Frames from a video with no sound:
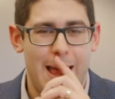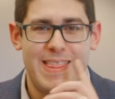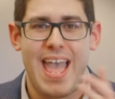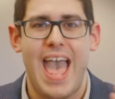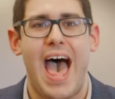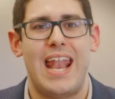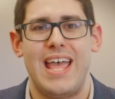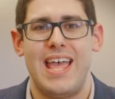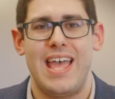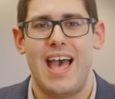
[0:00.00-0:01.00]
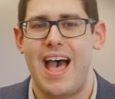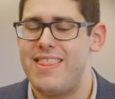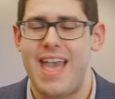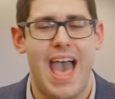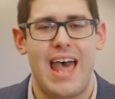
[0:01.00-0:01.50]
they had a
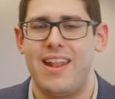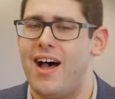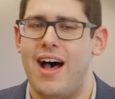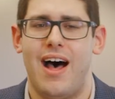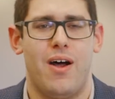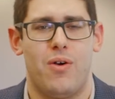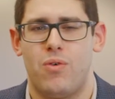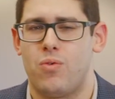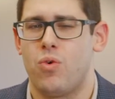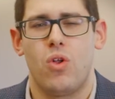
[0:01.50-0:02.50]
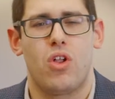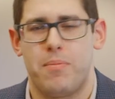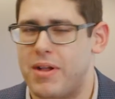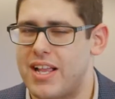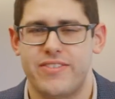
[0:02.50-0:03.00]
rule,
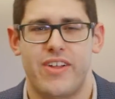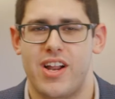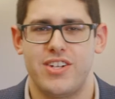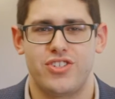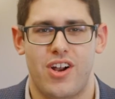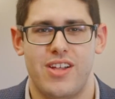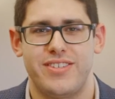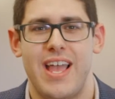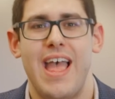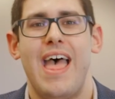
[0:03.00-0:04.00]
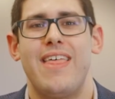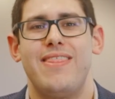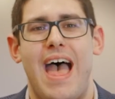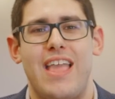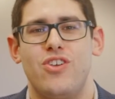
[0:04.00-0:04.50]
because of their insurance,
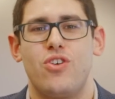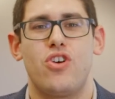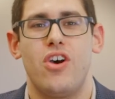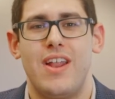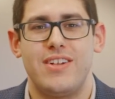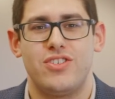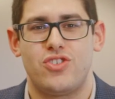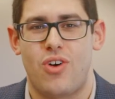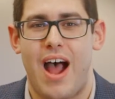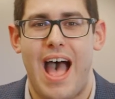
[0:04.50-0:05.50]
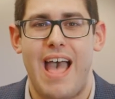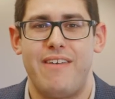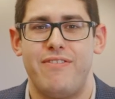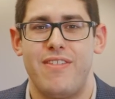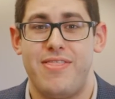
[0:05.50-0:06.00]
that you couldn't
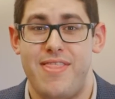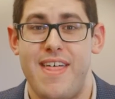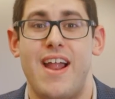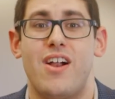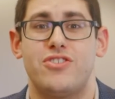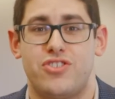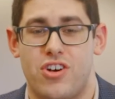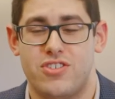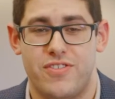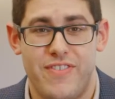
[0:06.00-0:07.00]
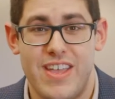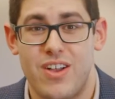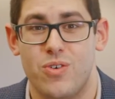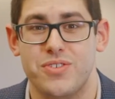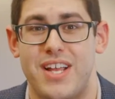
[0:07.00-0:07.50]
drive their church
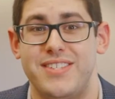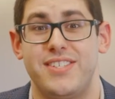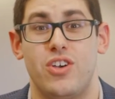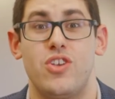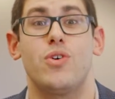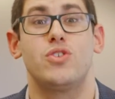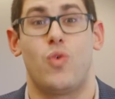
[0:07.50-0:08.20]
vehicles until you were